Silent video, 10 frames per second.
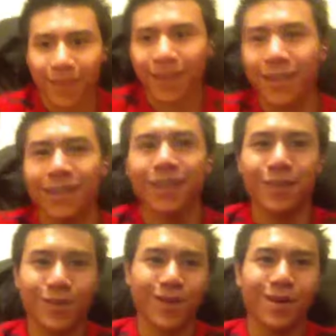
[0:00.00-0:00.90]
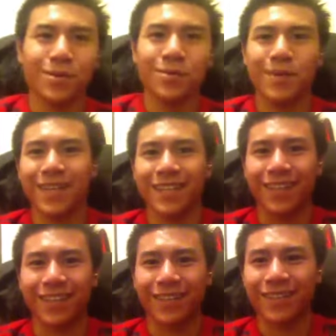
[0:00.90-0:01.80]
learned how to solve a little bit
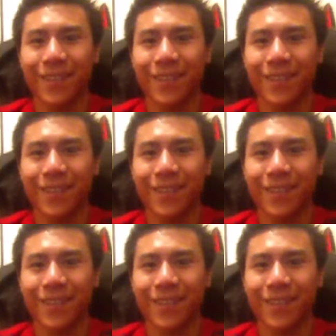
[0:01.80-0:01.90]
now.